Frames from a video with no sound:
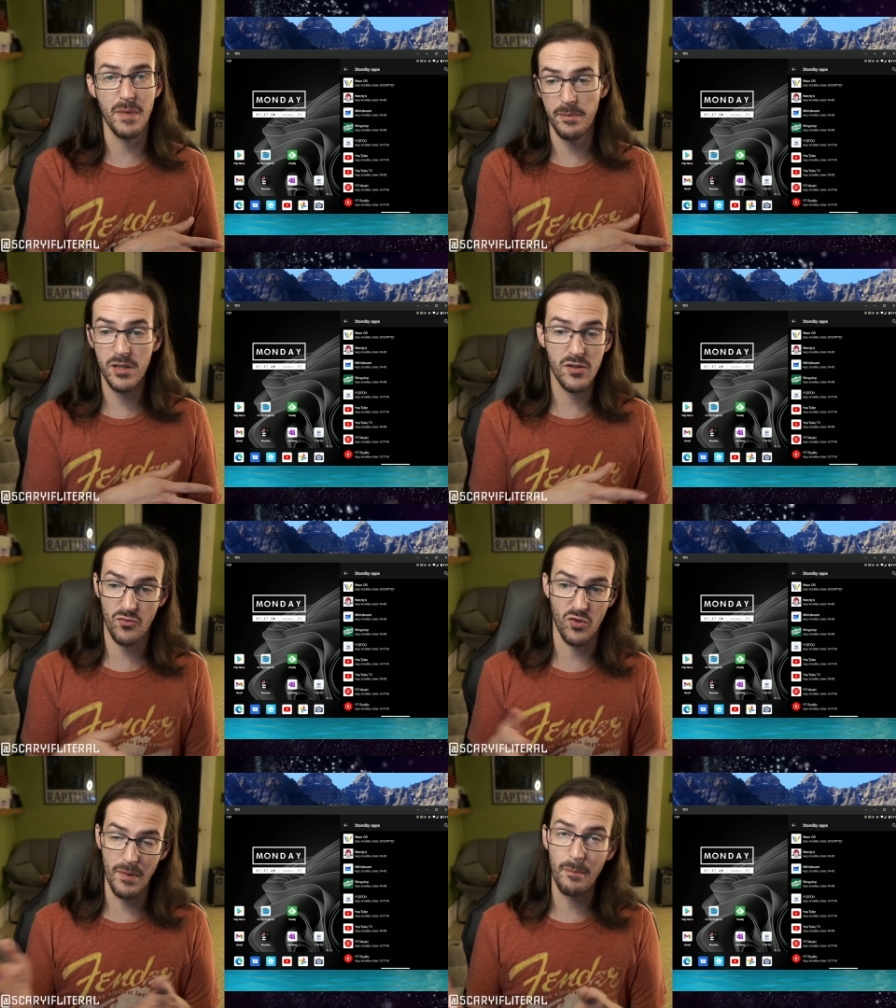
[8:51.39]
Maybe you
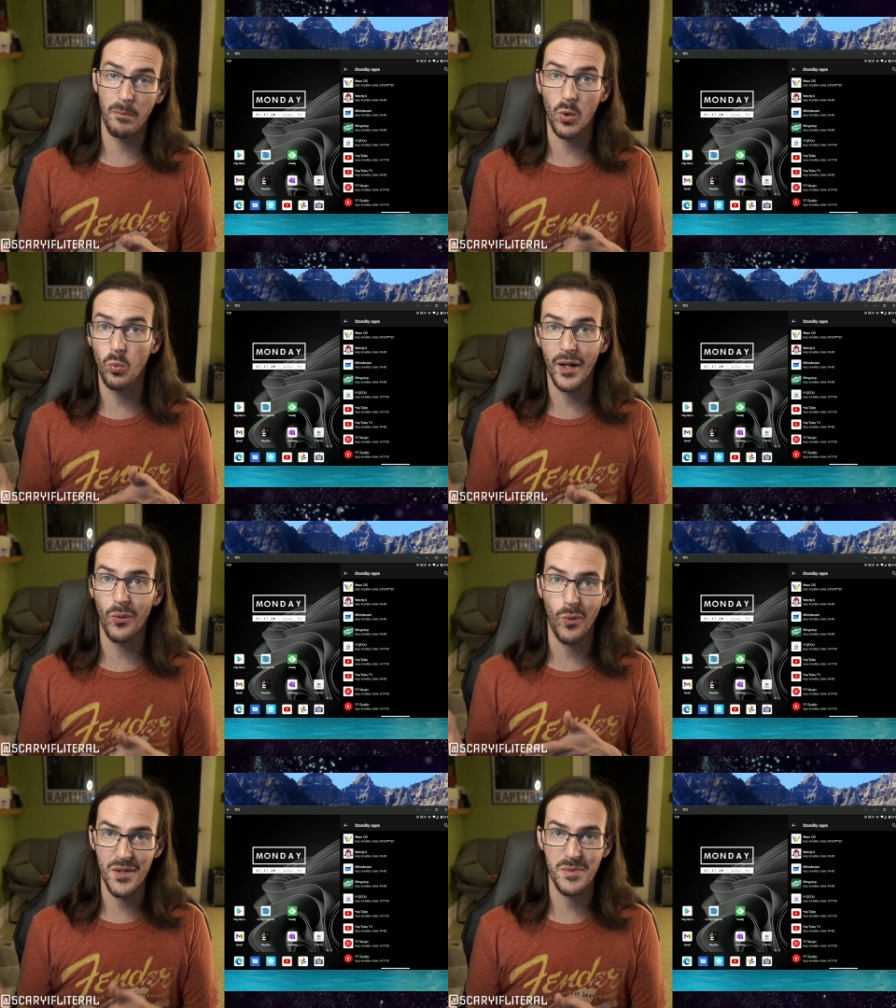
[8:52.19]
just remember what
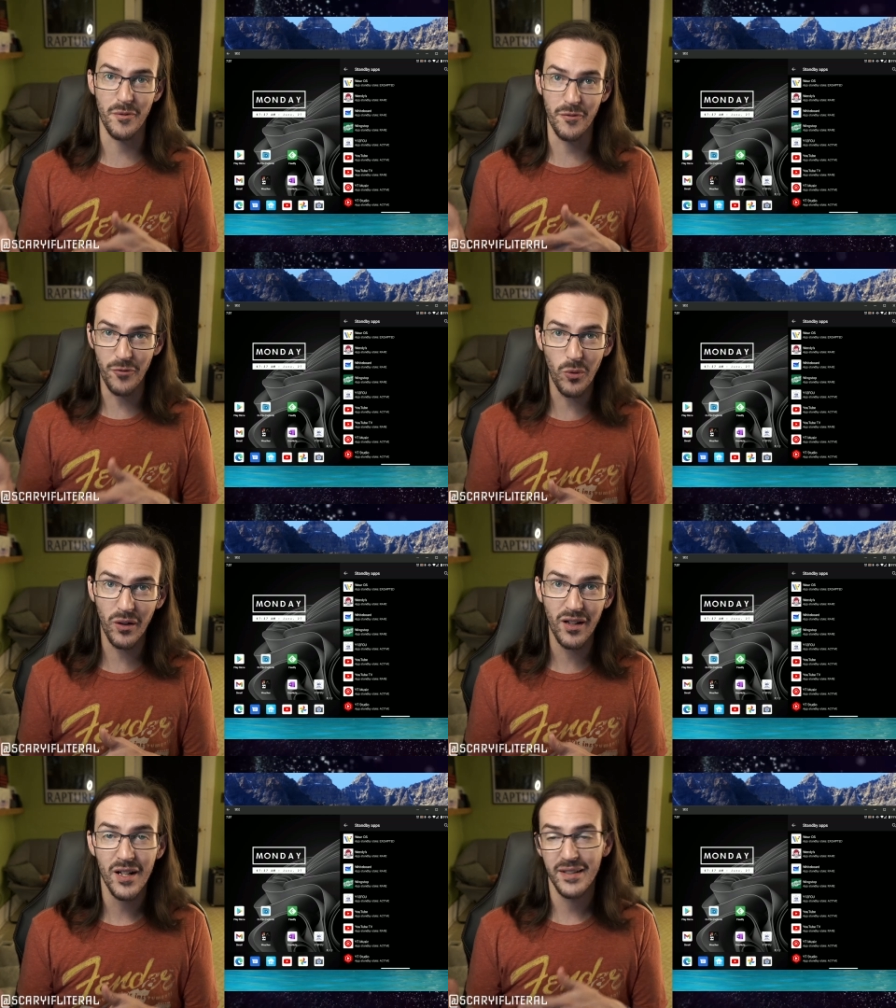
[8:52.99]
it was
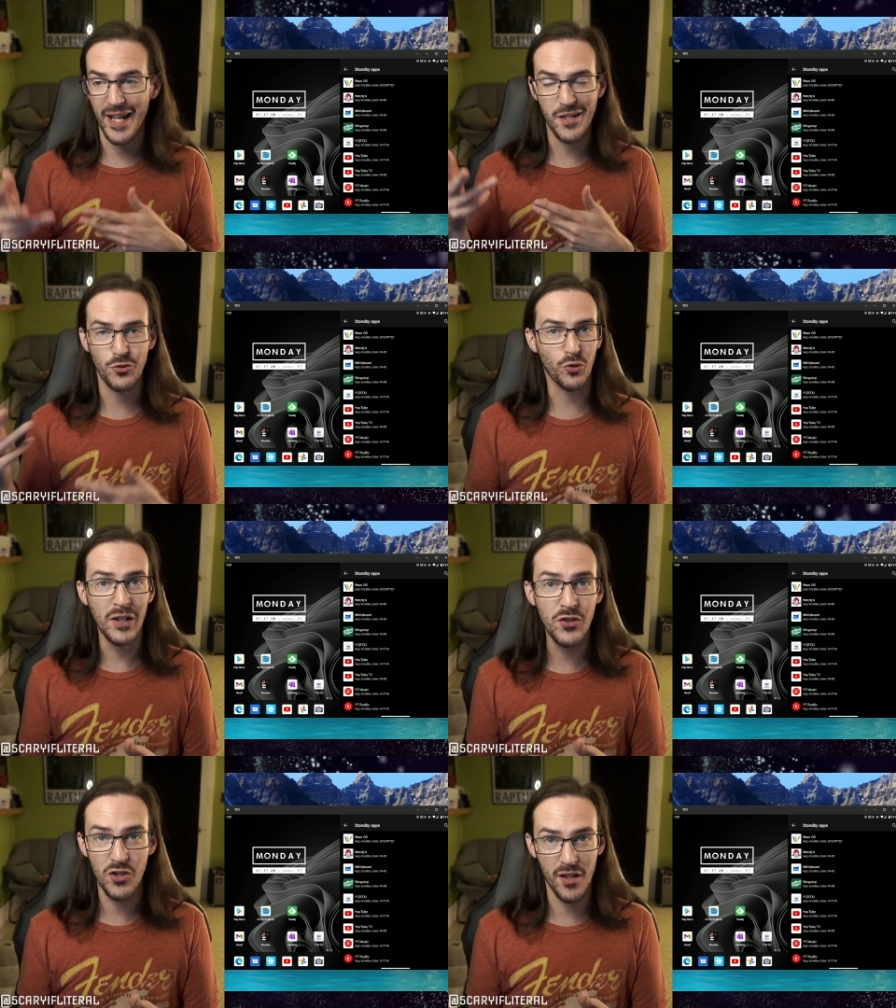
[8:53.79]
before, take
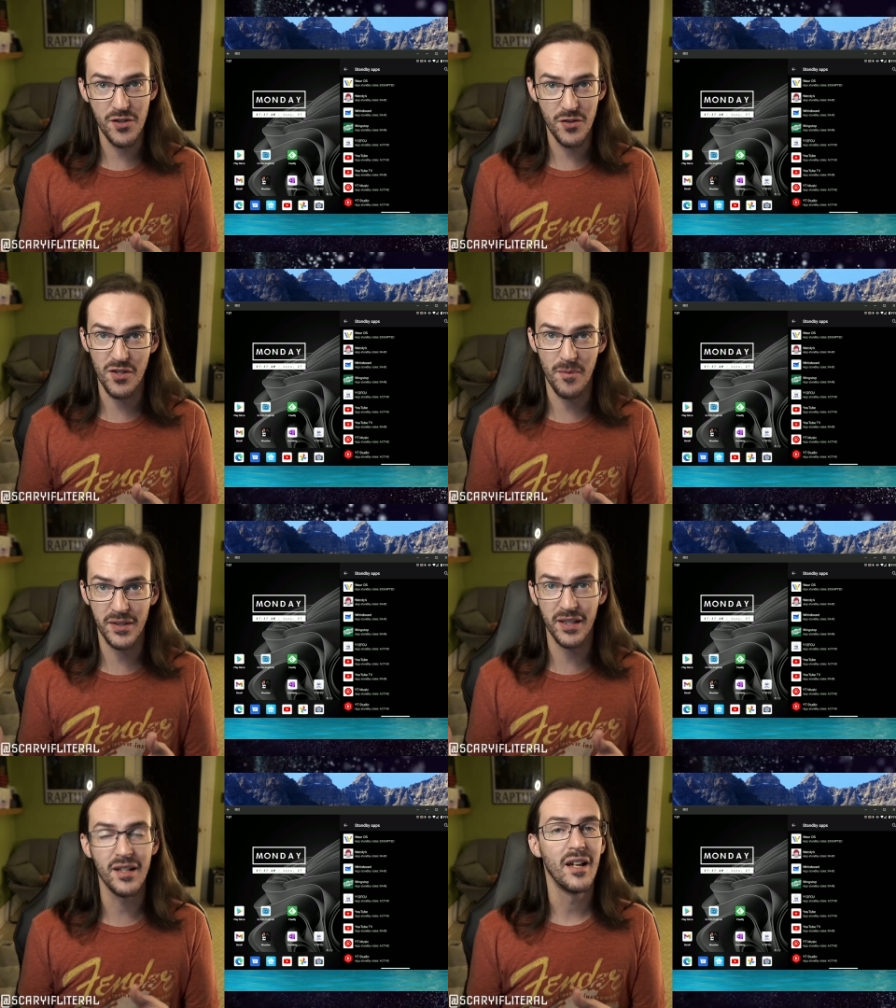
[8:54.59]
screenshots or
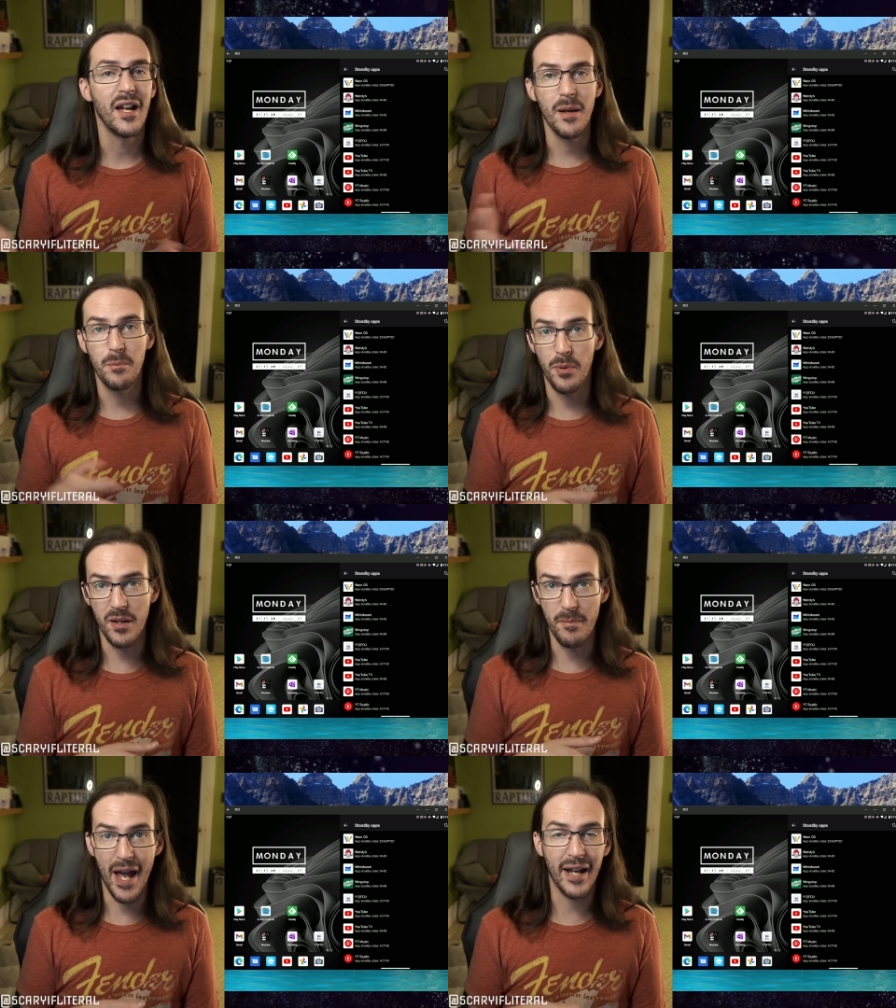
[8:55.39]
something, and put
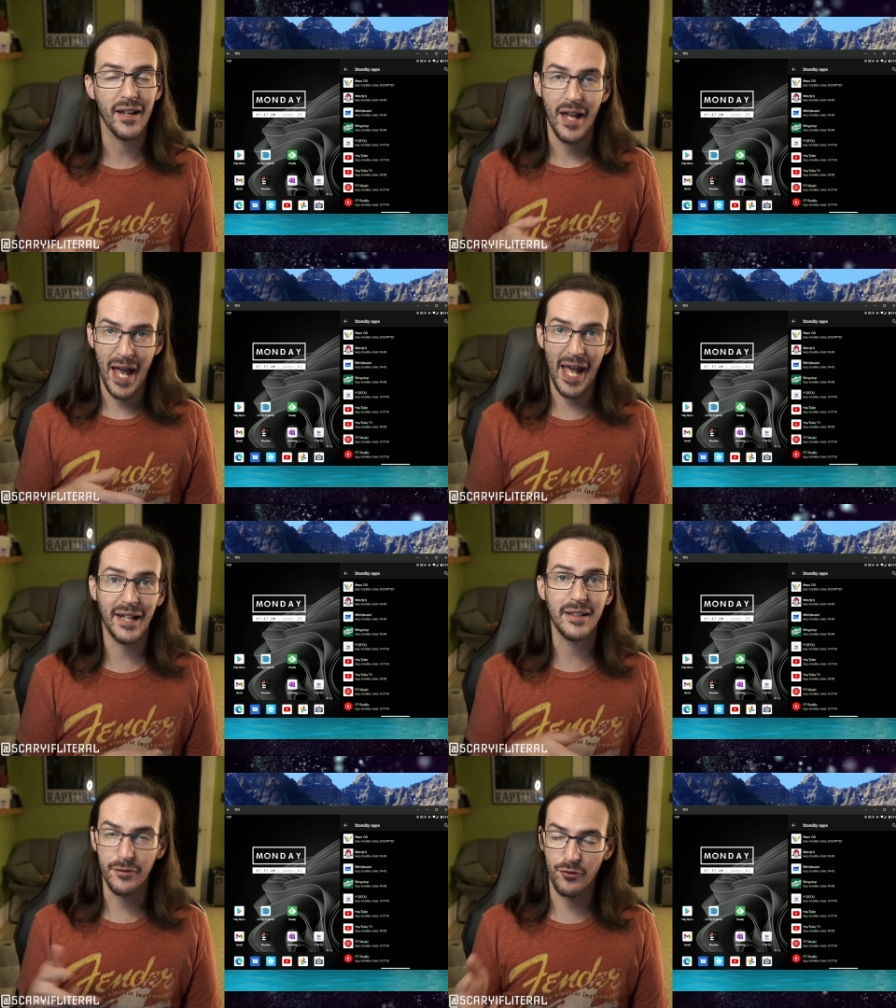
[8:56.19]
it back
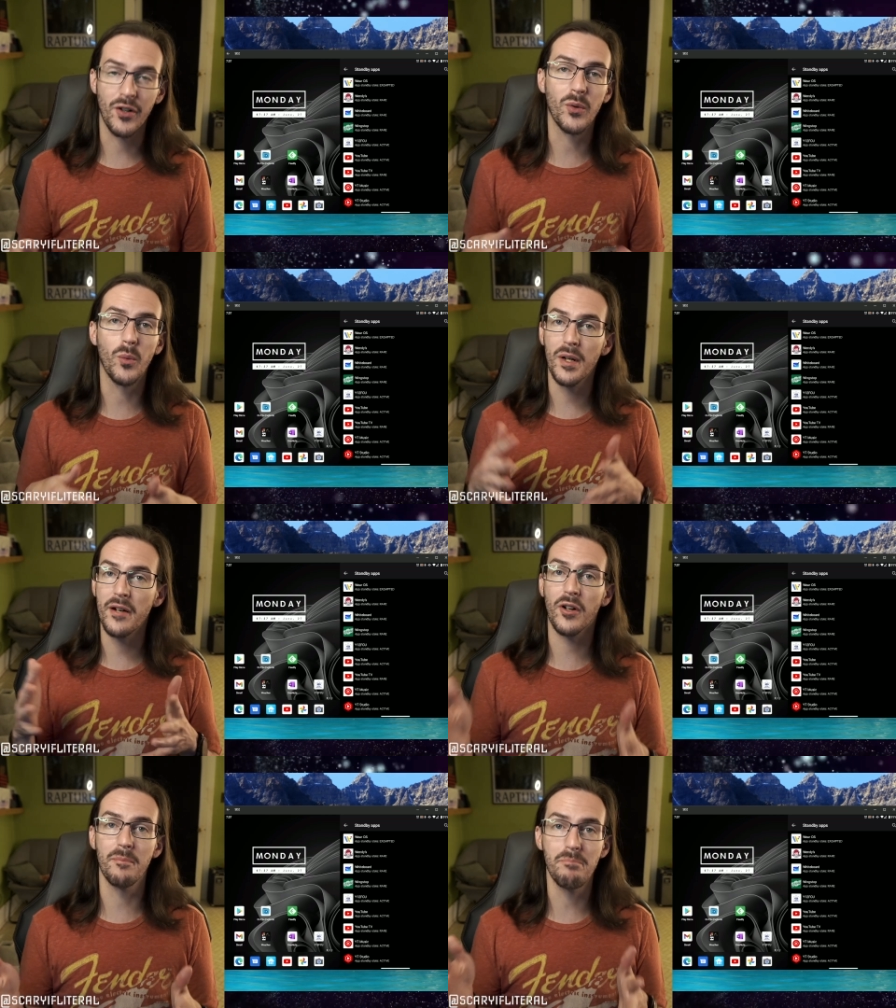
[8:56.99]
active, frequent,
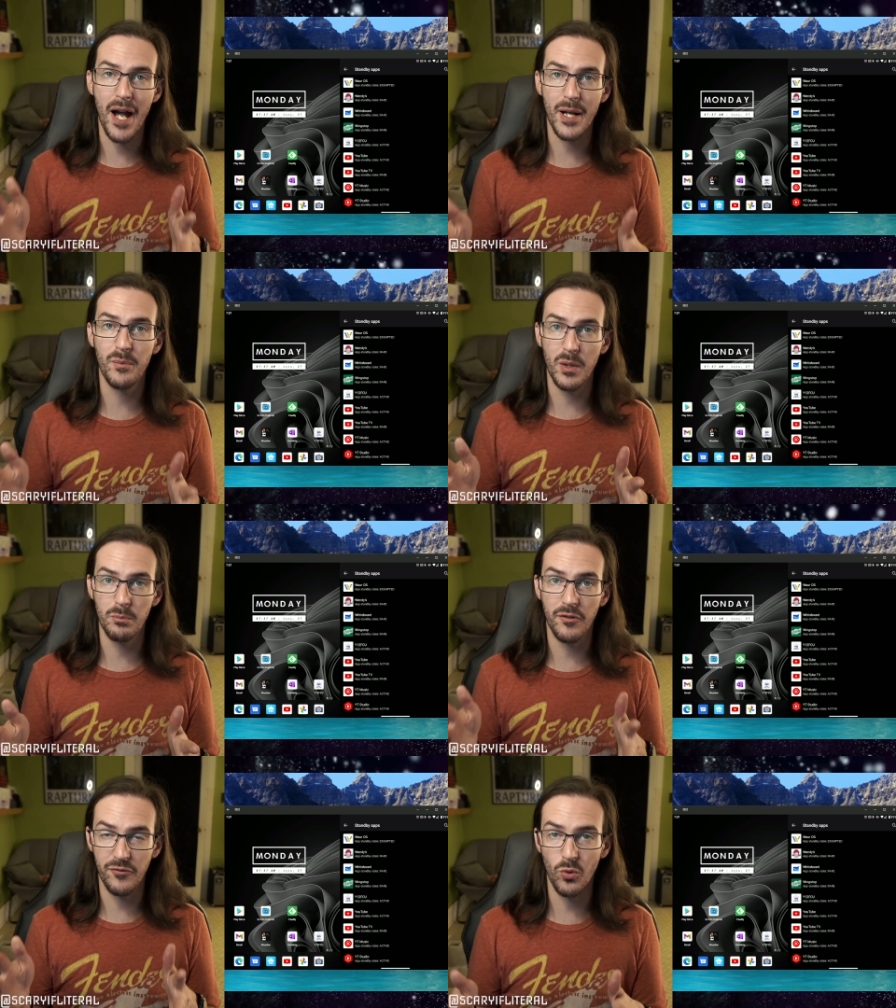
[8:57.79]
whatever it might have
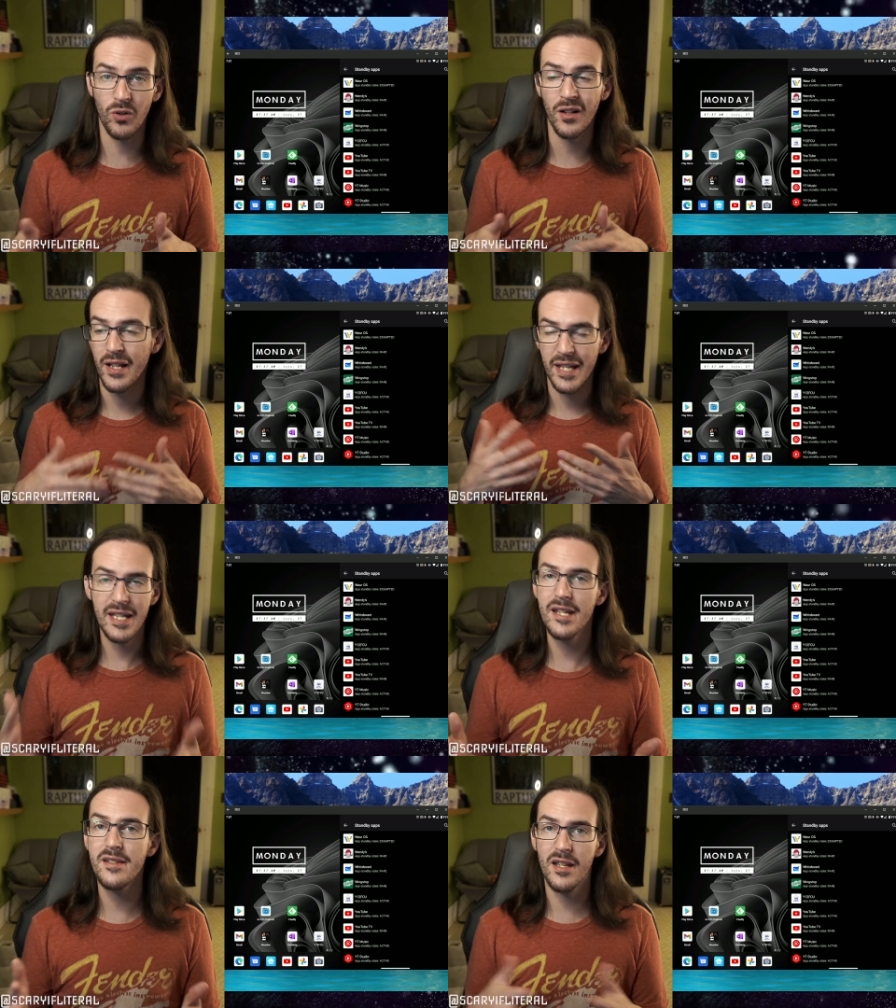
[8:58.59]
been before.
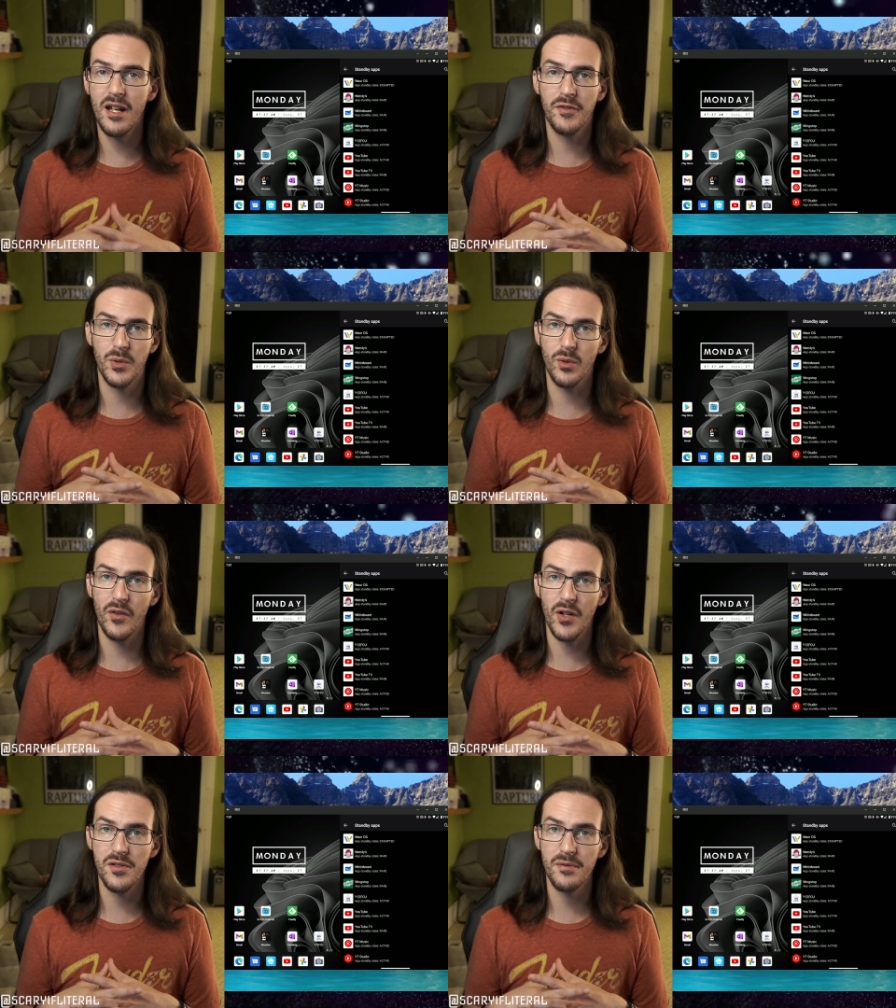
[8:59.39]
Easy enough to
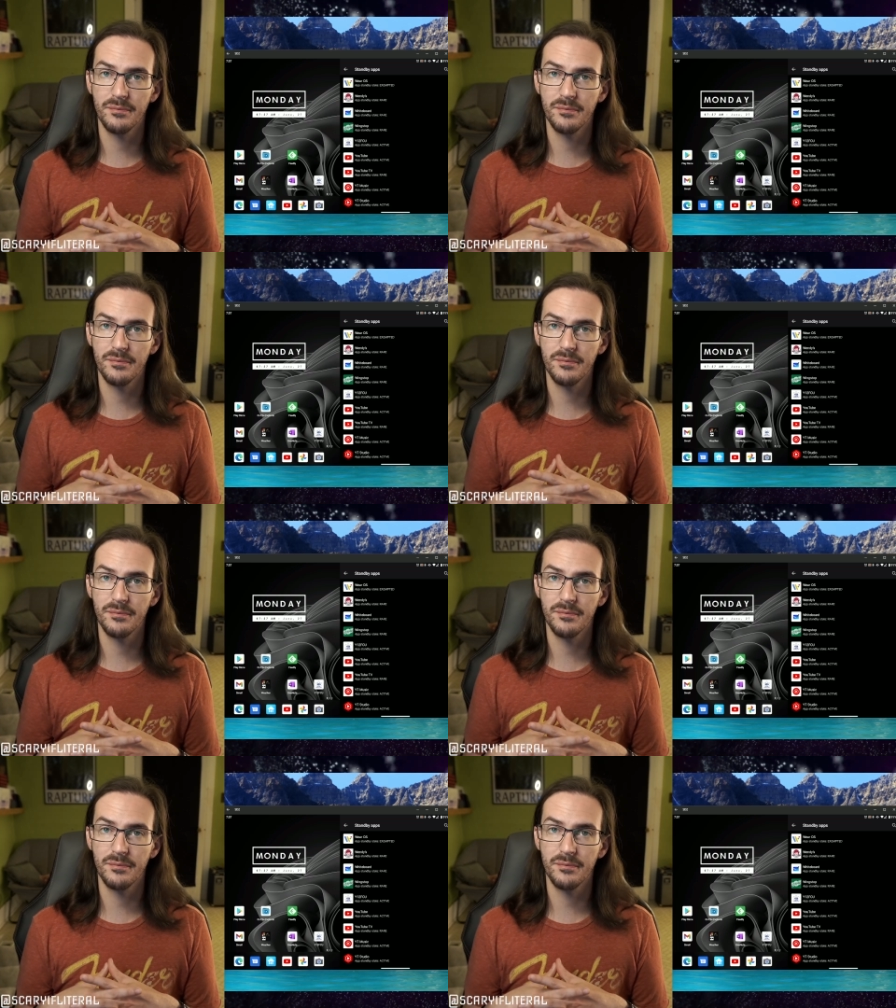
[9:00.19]
reverse.